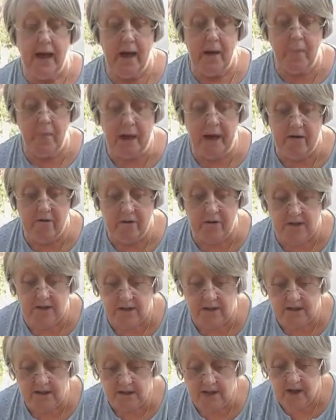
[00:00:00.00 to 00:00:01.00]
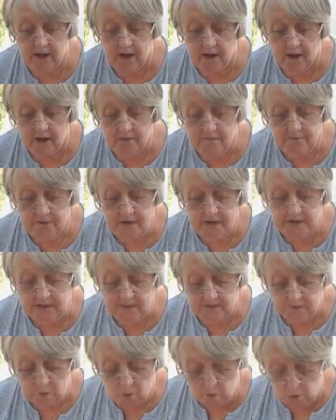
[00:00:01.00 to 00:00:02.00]
our parrot?
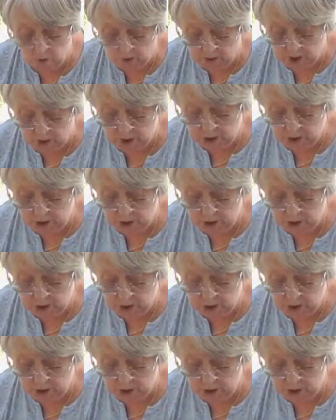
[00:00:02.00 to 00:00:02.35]
First of all,